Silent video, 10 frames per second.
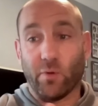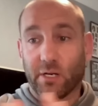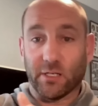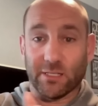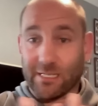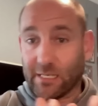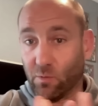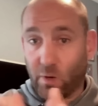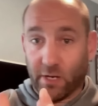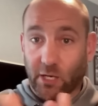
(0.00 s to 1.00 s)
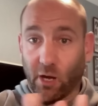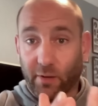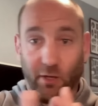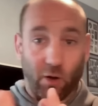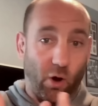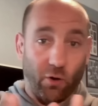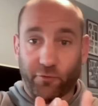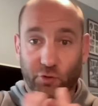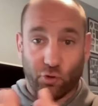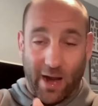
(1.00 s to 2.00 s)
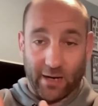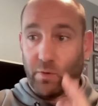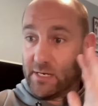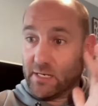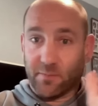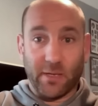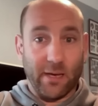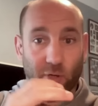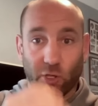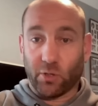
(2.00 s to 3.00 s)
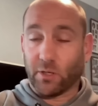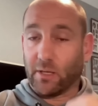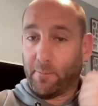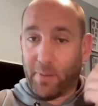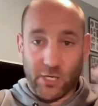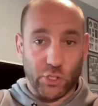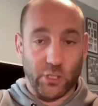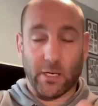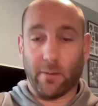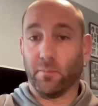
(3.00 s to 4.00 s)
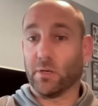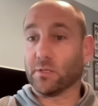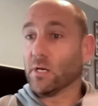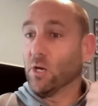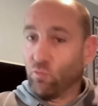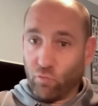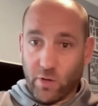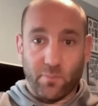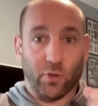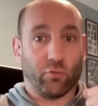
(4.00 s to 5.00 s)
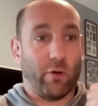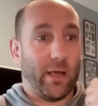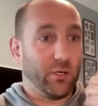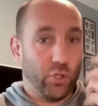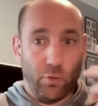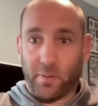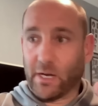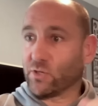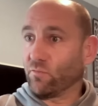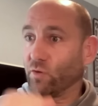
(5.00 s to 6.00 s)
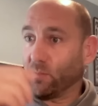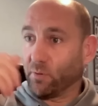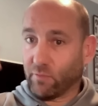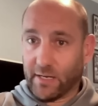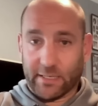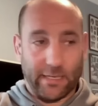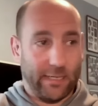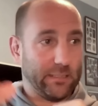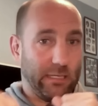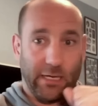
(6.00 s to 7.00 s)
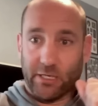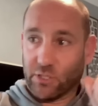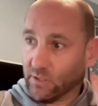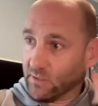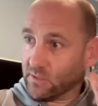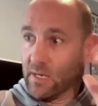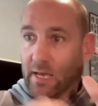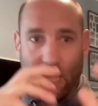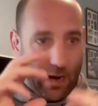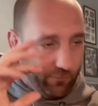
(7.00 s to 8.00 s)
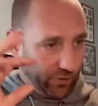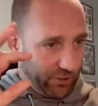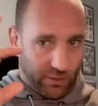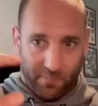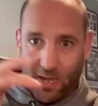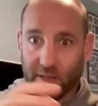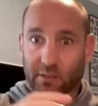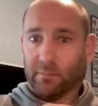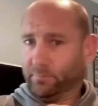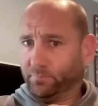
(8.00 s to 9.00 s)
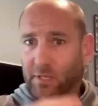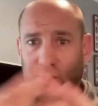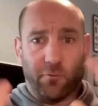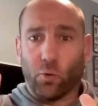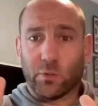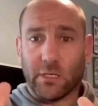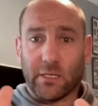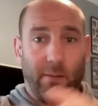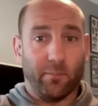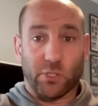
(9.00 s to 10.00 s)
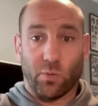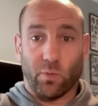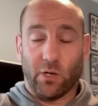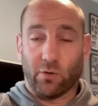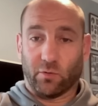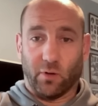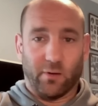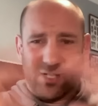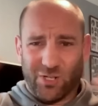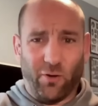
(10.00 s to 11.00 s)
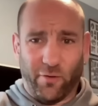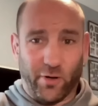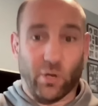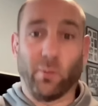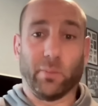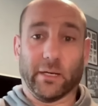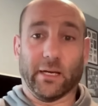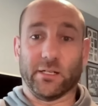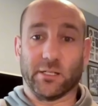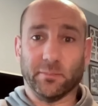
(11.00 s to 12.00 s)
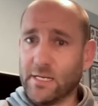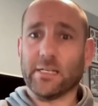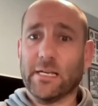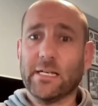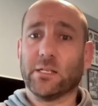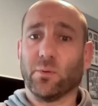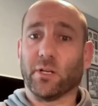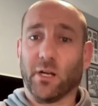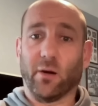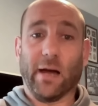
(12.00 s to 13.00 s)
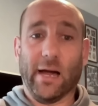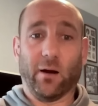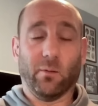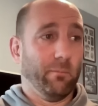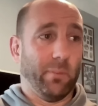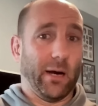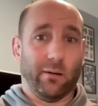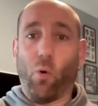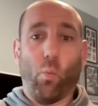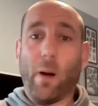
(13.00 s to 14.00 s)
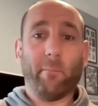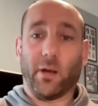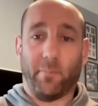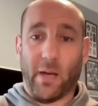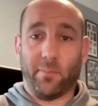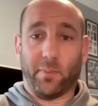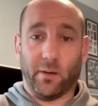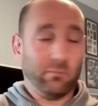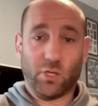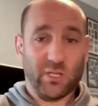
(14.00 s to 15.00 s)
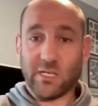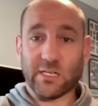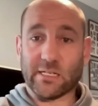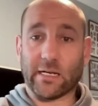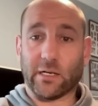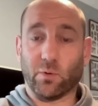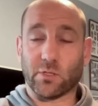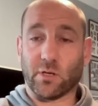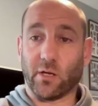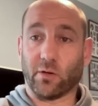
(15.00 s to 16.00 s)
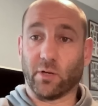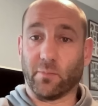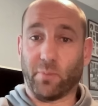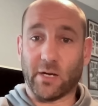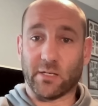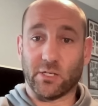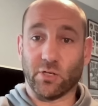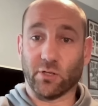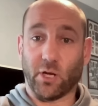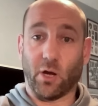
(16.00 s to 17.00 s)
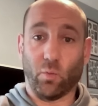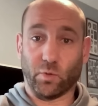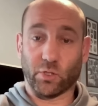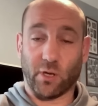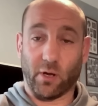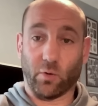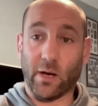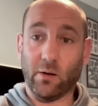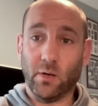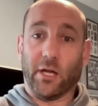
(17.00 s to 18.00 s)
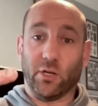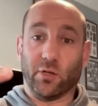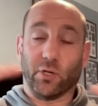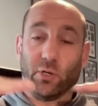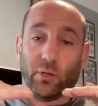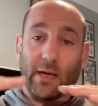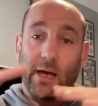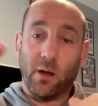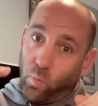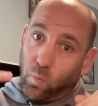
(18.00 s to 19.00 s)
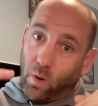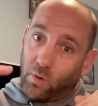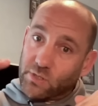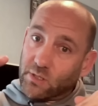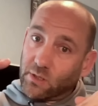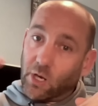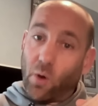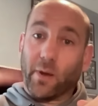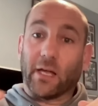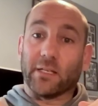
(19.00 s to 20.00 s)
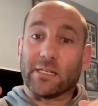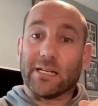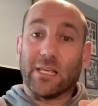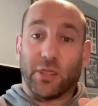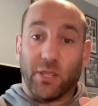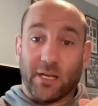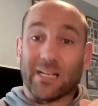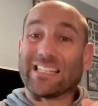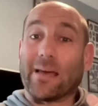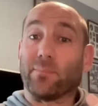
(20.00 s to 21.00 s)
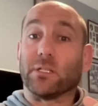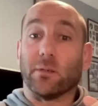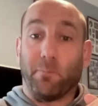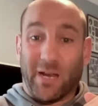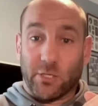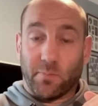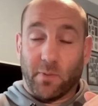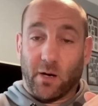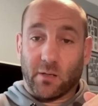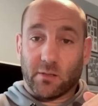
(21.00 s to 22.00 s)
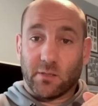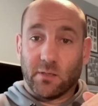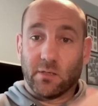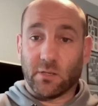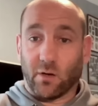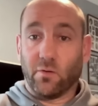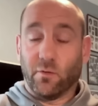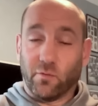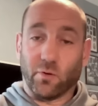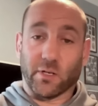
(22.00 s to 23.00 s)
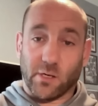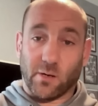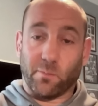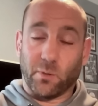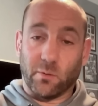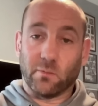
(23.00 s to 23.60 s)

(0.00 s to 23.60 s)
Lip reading: we can see we're going off track. We need to be able to look at patient numbers, rebook rate, new patient rebook rate, cancellations, average spend. There's 14 numbers that we look through. It's not very complicated. It's easy when you know how. But on one bit of paper, you can see exactly what's going on in the practice. You can go what's going well, and you can look at what's going underneath the accepted benchmarks. So, for example,